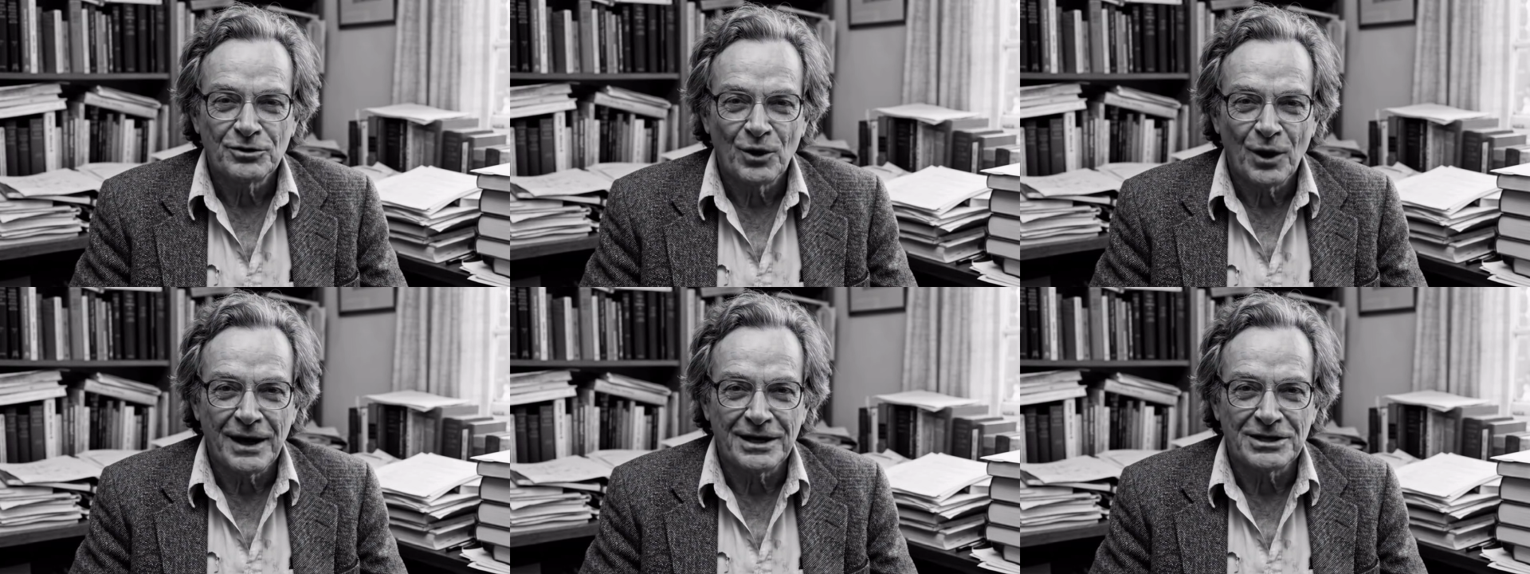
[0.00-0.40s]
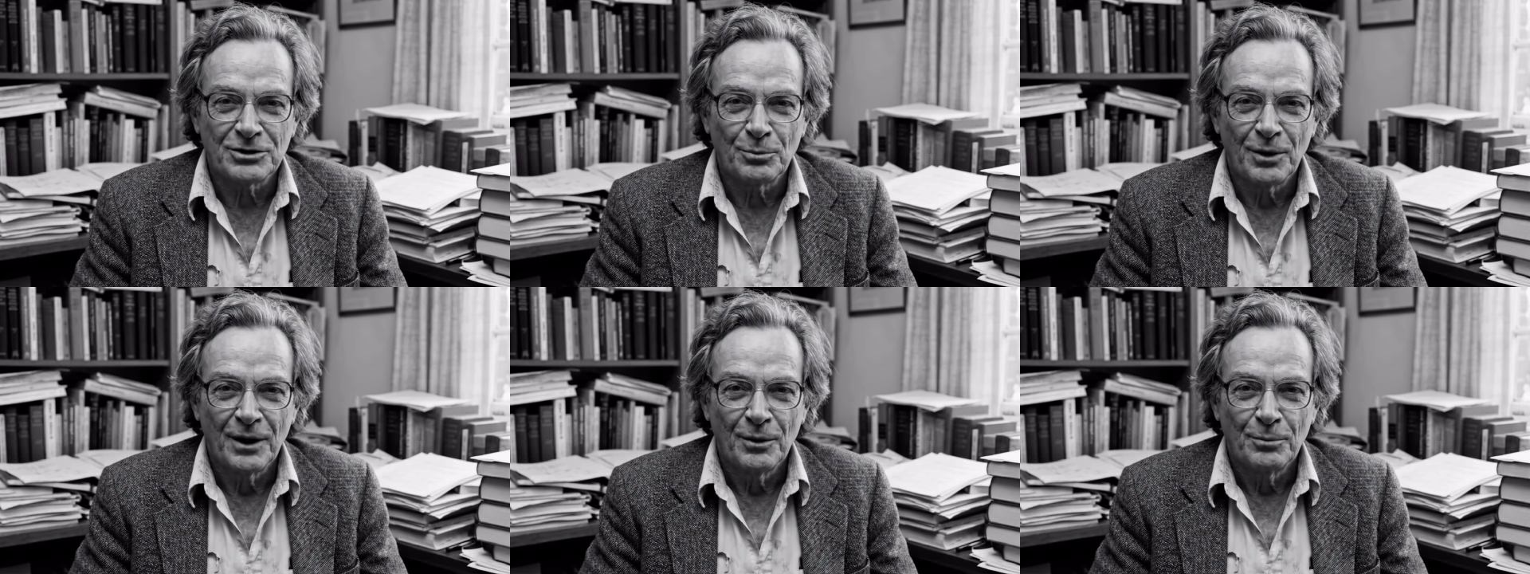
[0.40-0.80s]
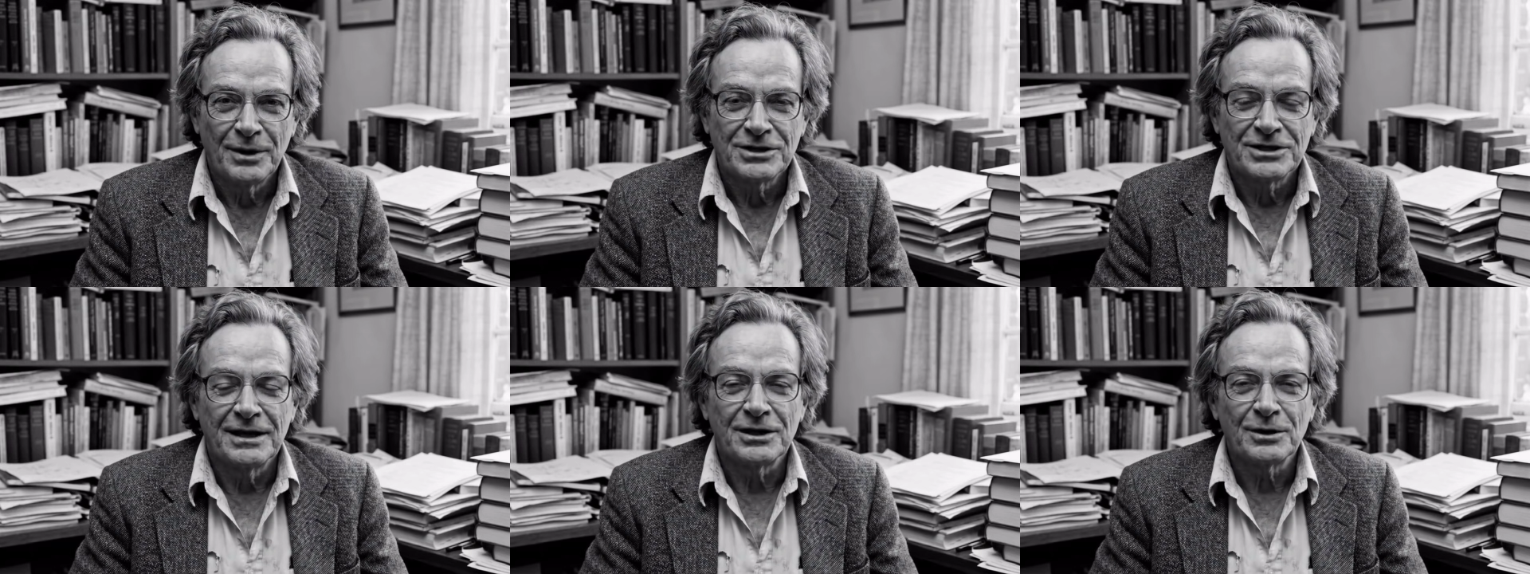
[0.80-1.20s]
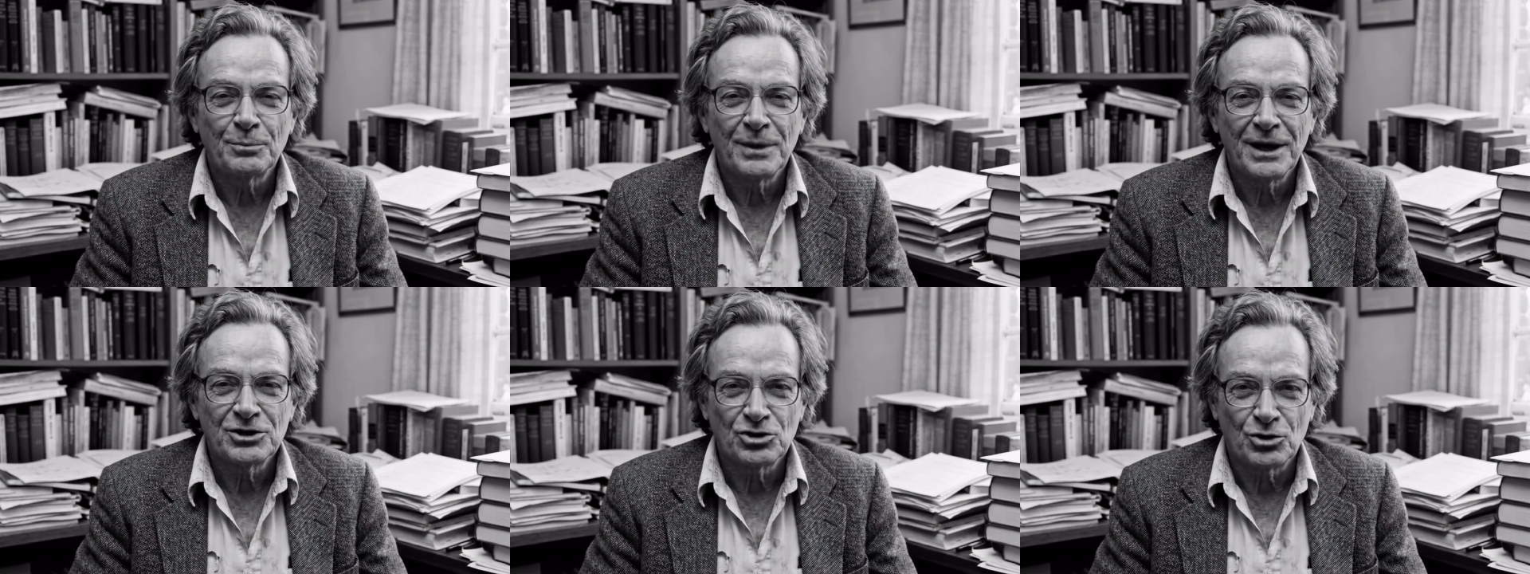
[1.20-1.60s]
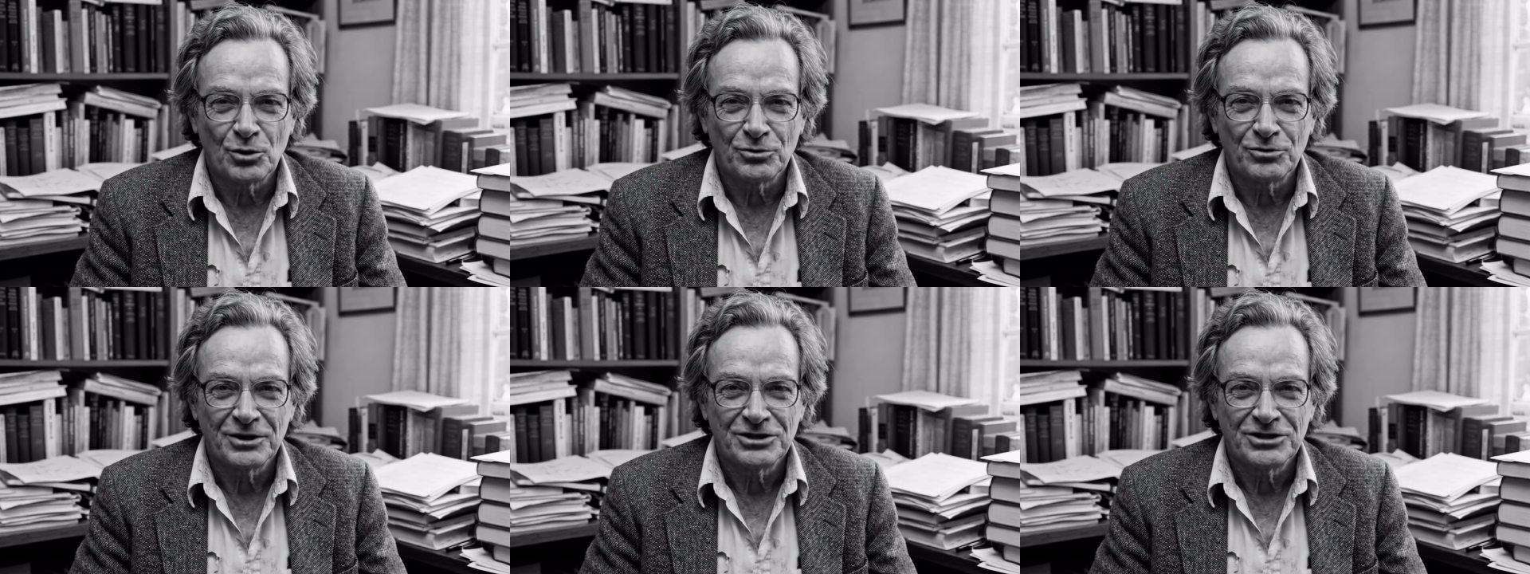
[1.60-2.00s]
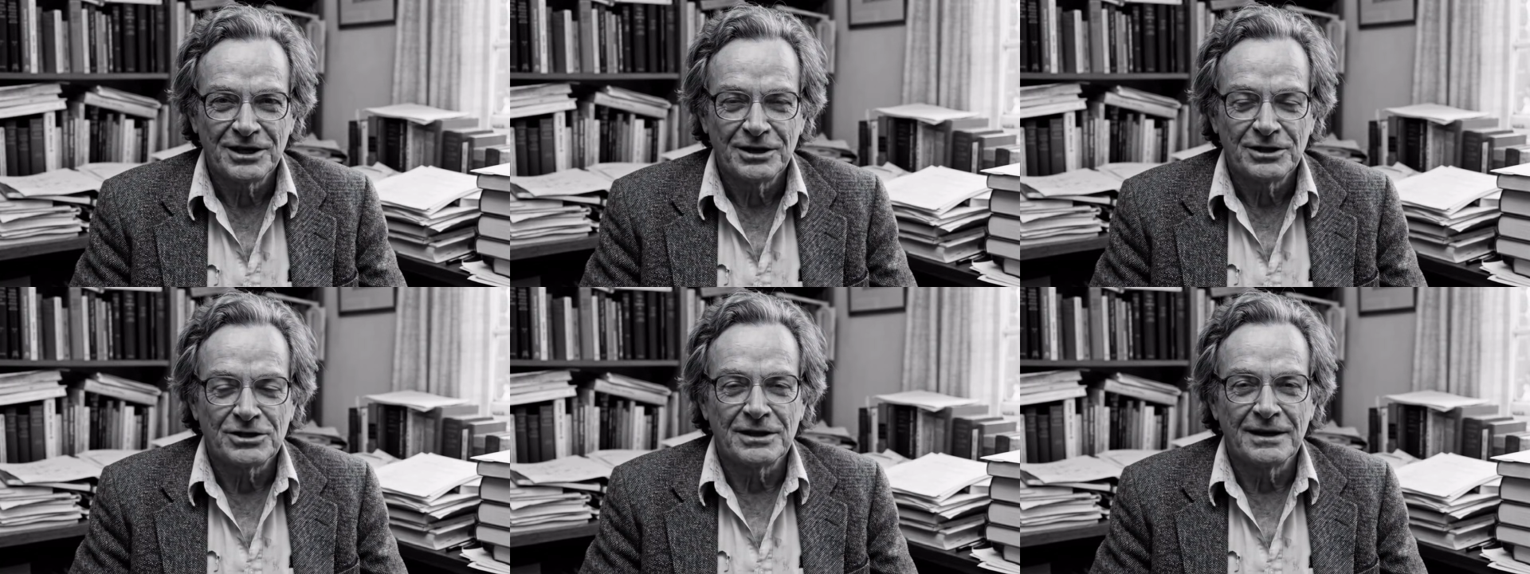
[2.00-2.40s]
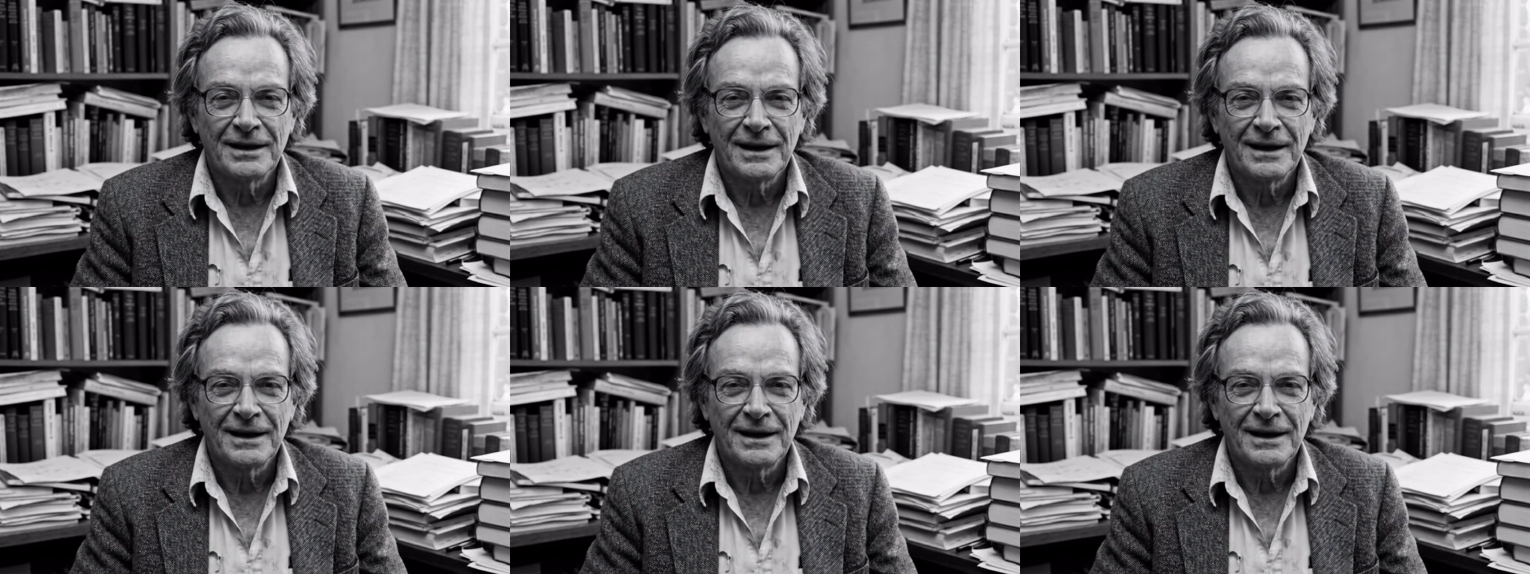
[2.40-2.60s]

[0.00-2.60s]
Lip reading: thought experiments in dimensional physics,